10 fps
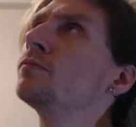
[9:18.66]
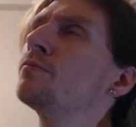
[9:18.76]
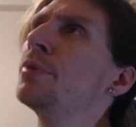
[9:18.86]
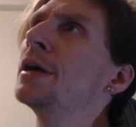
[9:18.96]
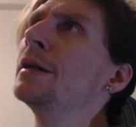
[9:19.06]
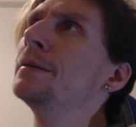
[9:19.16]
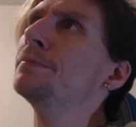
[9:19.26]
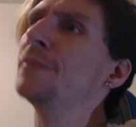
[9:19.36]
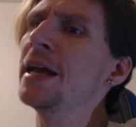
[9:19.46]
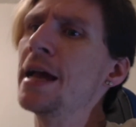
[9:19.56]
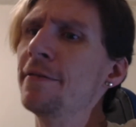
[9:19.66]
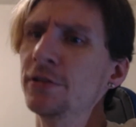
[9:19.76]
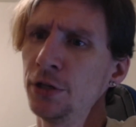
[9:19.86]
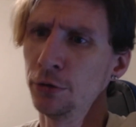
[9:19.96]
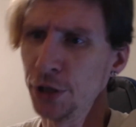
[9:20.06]
But they gave us
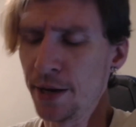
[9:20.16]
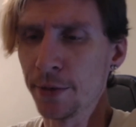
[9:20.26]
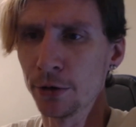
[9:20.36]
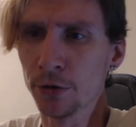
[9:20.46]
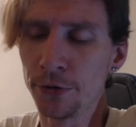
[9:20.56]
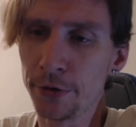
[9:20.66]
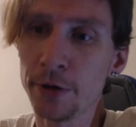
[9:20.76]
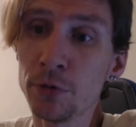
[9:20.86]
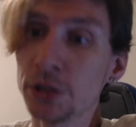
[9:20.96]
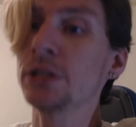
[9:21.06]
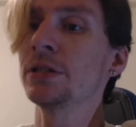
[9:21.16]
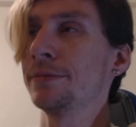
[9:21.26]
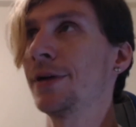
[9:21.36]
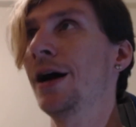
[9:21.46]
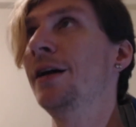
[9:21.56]
Toe Jam and Earl 3, which is
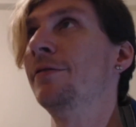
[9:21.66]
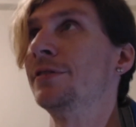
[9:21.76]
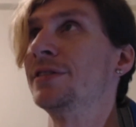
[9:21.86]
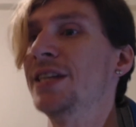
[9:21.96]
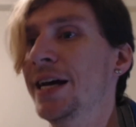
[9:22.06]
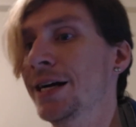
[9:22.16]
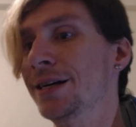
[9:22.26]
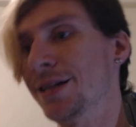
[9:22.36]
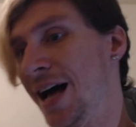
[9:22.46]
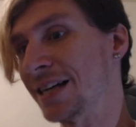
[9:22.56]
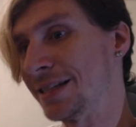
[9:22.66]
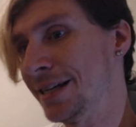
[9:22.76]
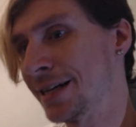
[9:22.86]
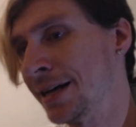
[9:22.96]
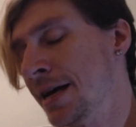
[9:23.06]
kind of a Sega
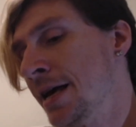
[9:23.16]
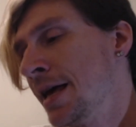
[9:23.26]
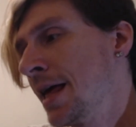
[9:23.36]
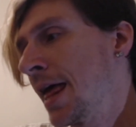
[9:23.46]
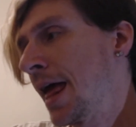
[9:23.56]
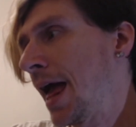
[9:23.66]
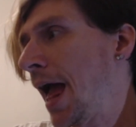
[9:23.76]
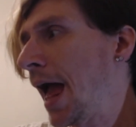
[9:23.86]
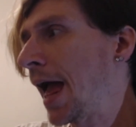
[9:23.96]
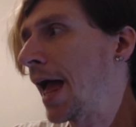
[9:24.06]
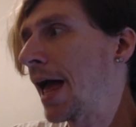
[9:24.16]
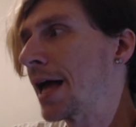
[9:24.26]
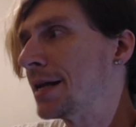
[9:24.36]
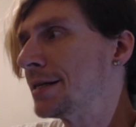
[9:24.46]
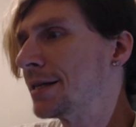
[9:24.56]
classic,
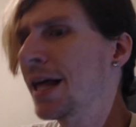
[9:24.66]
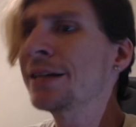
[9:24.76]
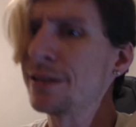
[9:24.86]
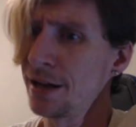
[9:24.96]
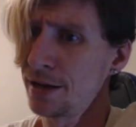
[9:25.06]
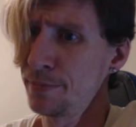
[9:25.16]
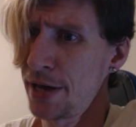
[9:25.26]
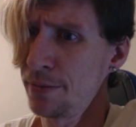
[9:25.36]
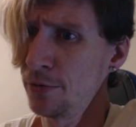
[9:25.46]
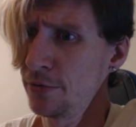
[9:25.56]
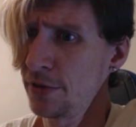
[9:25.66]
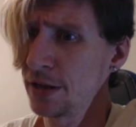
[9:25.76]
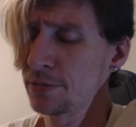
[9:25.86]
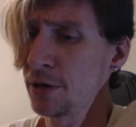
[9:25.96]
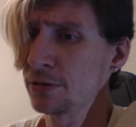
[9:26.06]
and that's not compatible with
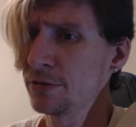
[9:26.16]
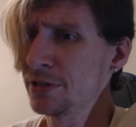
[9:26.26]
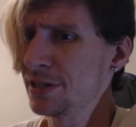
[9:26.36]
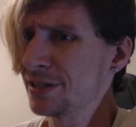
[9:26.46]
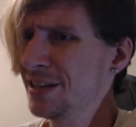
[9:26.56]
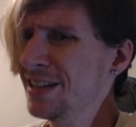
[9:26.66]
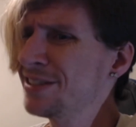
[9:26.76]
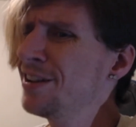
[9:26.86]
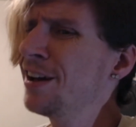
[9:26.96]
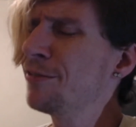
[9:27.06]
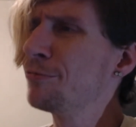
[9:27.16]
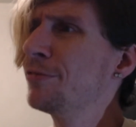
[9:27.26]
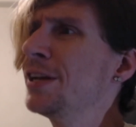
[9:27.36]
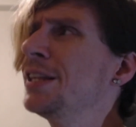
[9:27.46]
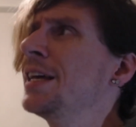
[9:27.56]
Xbox 360. It's not a
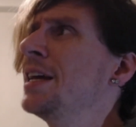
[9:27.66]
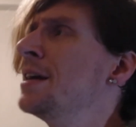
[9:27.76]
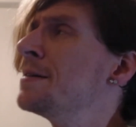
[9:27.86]
really